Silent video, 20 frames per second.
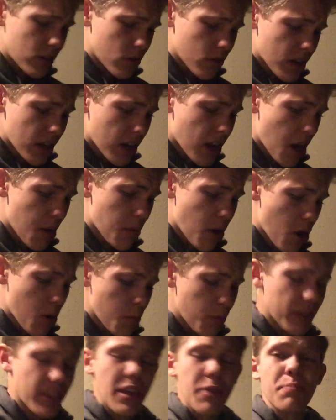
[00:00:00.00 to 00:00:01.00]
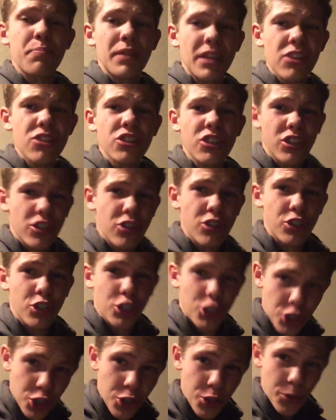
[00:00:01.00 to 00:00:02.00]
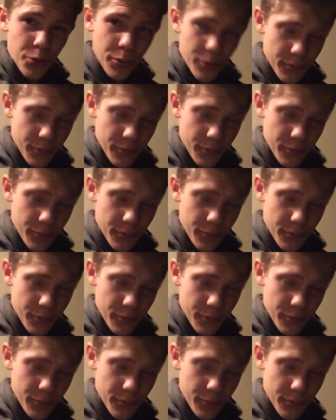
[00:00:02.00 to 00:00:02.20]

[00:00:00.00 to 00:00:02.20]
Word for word: you can come home with a beach in your shoe.